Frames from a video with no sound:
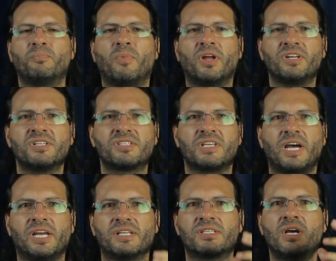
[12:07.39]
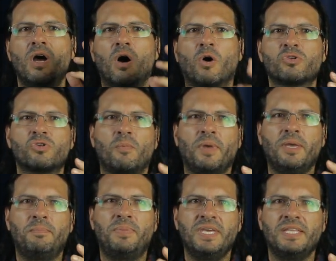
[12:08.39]
modern science also
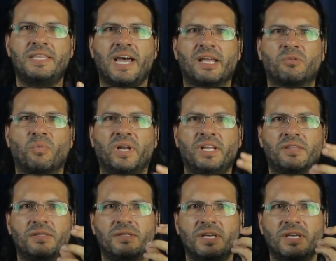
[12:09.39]
may be that when it